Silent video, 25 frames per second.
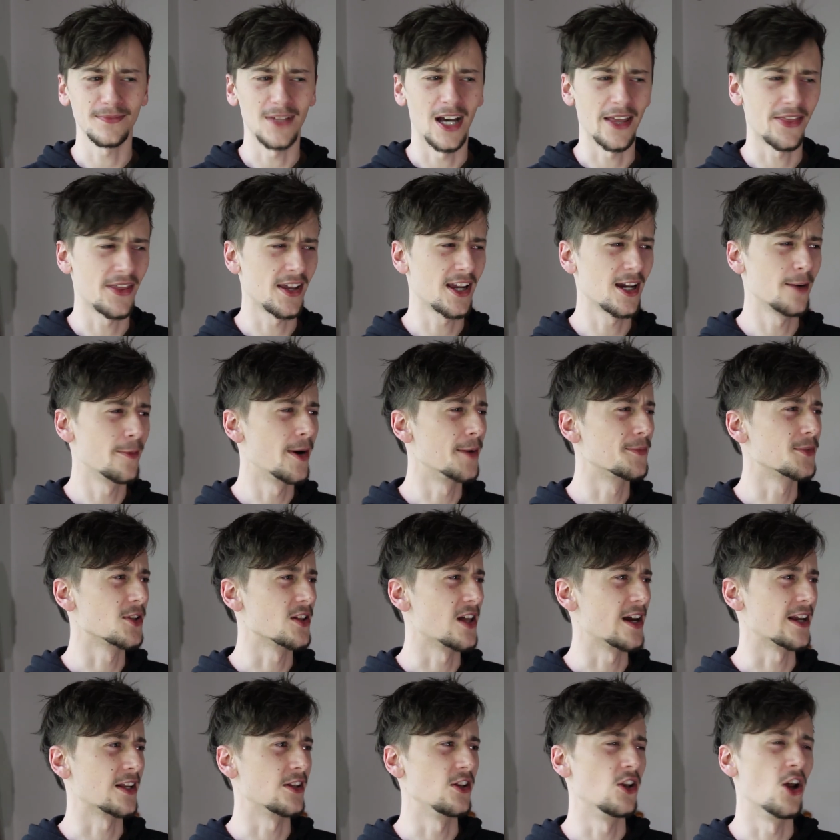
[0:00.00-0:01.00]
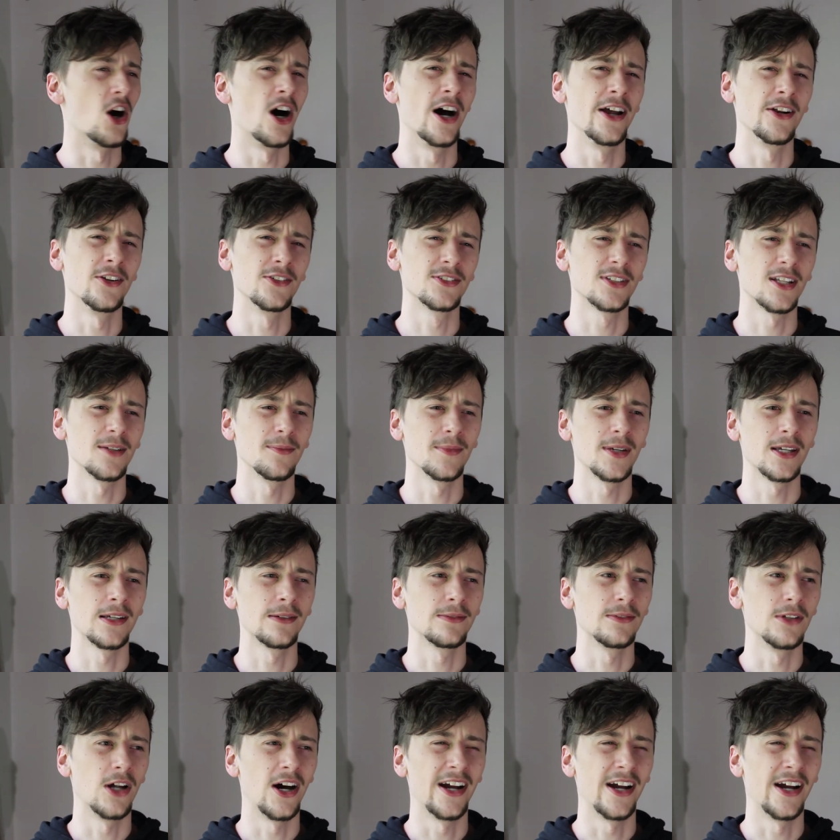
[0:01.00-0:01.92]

I think I'm up to like nine or something,